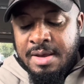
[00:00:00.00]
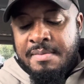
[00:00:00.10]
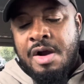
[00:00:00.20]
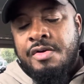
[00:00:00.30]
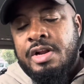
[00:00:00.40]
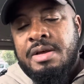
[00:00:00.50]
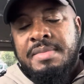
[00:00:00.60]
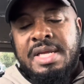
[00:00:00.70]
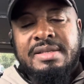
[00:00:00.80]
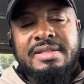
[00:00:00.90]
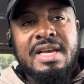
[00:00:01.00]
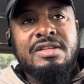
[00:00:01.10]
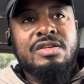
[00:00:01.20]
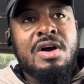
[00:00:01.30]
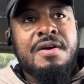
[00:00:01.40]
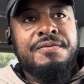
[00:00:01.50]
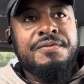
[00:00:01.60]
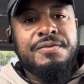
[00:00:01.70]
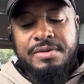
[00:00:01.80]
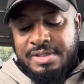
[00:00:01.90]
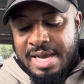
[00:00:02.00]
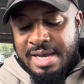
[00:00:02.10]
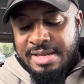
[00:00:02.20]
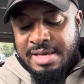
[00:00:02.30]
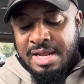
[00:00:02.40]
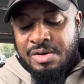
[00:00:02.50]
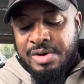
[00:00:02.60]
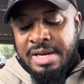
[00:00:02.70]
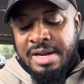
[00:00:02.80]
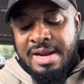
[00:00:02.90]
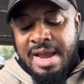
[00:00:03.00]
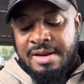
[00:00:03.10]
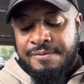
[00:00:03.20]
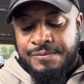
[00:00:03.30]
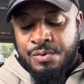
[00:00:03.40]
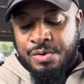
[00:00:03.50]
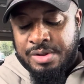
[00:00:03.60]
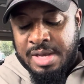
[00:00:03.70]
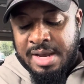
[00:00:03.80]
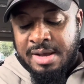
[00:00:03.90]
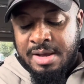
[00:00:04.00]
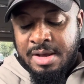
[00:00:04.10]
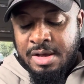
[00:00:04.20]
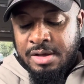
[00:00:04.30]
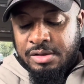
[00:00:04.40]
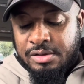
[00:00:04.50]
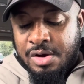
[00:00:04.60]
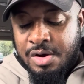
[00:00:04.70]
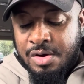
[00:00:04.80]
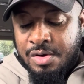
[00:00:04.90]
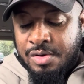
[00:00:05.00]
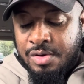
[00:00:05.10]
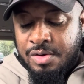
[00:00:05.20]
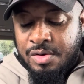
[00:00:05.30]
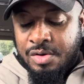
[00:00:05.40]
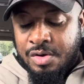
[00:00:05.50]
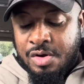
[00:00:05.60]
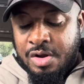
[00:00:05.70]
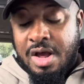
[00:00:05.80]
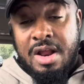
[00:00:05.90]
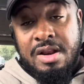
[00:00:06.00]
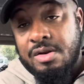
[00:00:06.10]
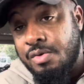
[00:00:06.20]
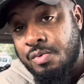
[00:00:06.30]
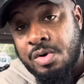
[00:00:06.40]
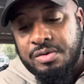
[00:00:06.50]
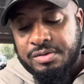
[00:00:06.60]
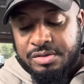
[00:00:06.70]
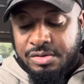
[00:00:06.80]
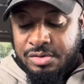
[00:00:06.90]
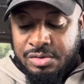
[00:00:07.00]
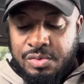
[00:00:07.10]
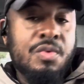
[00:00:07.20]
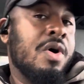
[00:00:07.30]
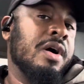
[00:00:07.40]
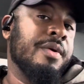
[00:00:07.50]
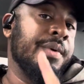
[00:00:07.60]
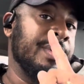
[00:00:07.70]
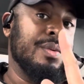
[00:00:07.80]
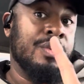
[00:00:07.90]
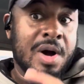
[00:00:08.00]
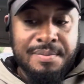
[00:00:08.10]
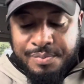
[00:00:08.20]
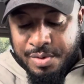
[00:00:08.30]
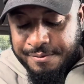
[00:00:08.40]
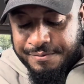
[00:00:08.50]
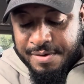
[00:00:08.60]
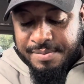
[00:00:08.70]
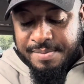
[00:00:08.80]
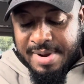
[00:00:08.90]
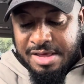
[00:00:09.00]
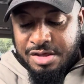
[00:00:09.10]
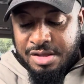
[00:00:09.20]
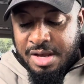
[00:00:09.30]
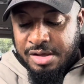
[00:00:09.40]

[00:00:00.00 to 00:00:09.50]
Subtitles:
Mario Lemina sent off, second yellow in the 94th there. So good on Wolves to walk away with 1 point from the match there.